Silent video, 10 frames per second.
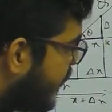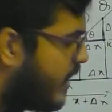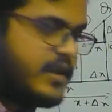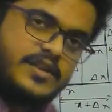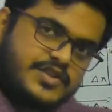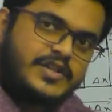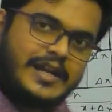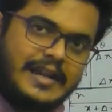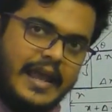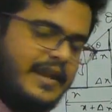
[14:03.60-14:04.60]
the
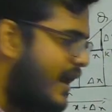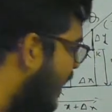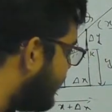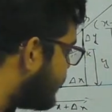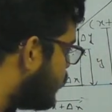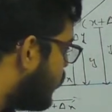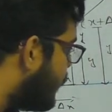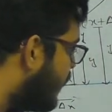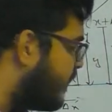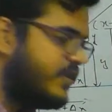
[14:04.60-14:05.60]
straight line and the slope
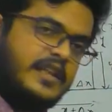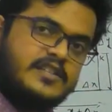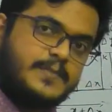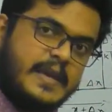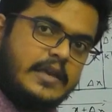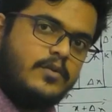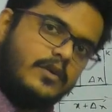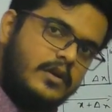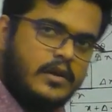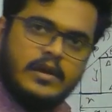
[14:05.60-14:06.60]
of this PQ
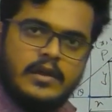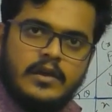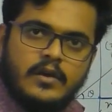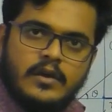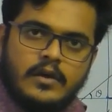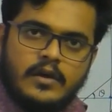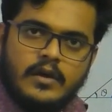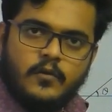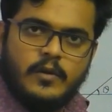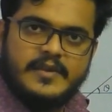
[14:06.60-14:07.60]

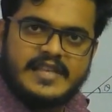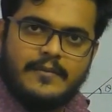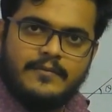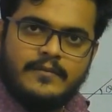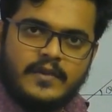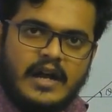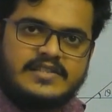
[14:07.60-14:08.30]
will be same.